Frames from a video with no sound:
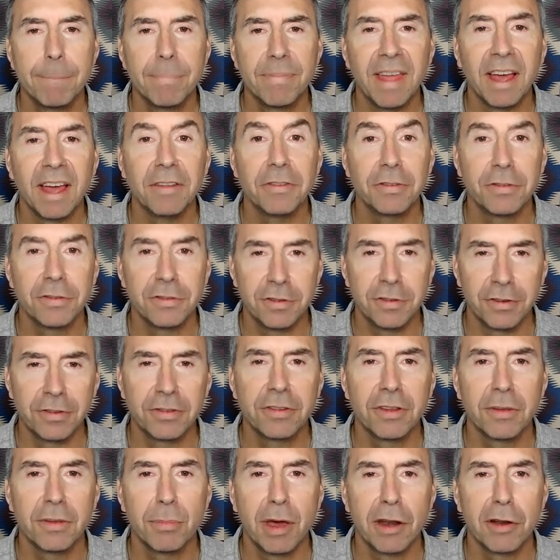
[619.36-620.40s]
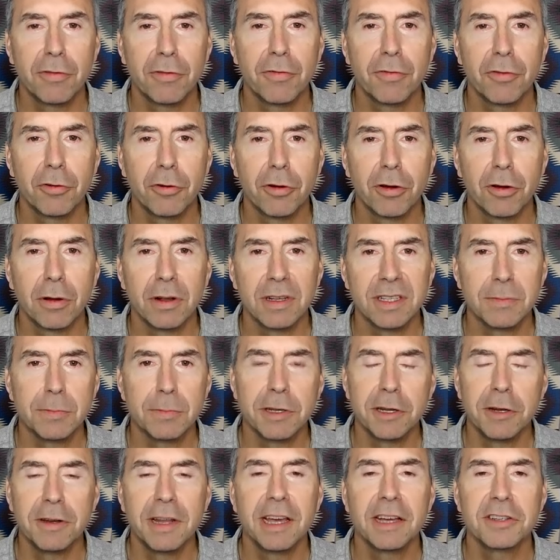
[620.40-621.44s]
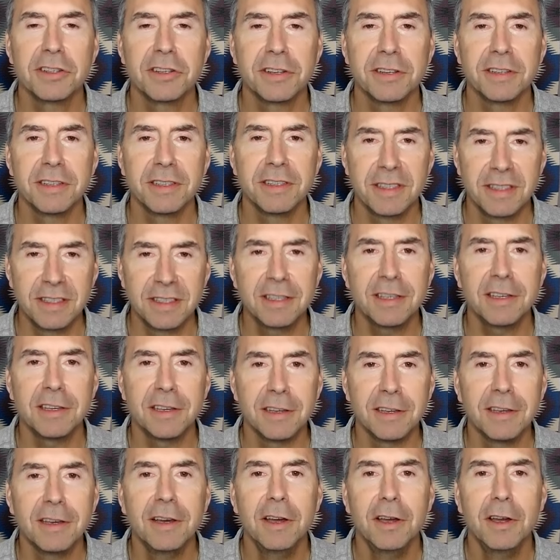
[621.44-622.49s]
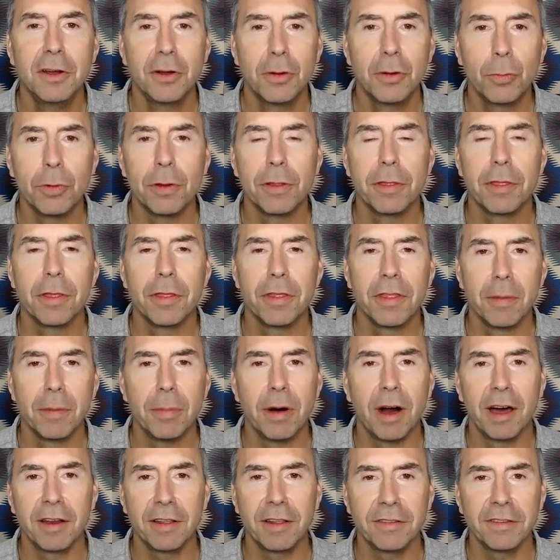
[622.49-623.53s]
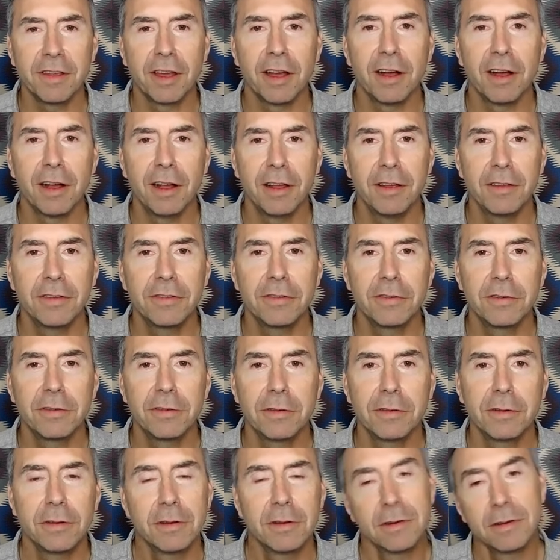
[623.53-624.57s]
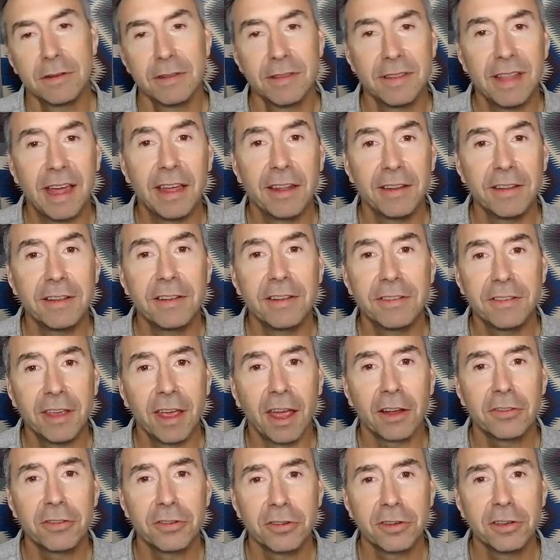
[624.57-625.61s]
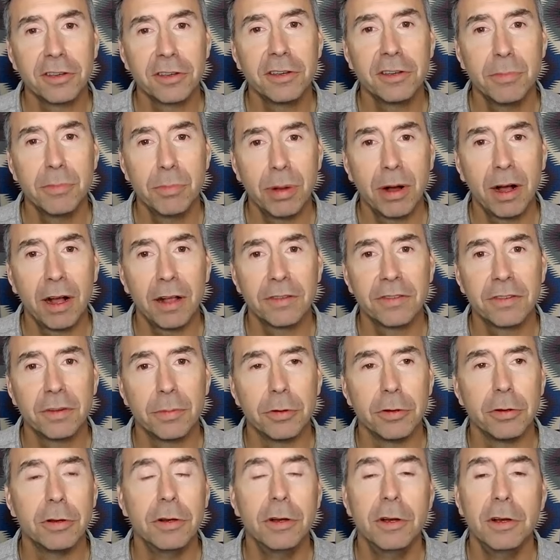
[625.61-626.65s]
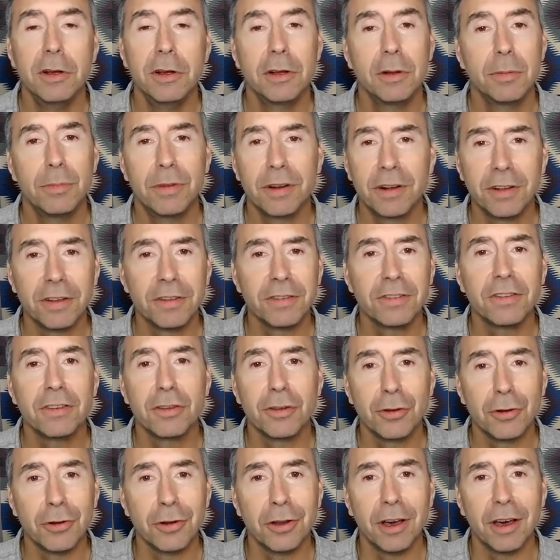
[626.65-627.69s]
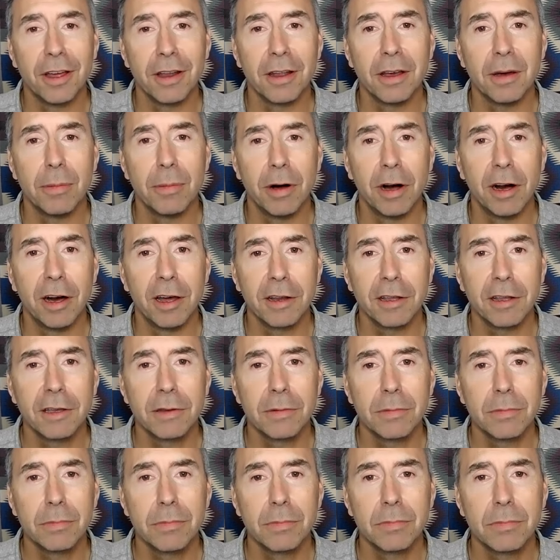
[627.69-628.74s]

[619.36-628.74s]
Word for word: That's just a metaphor because we don't actually see with the body's eyes. That is actually impossible because you're not a body.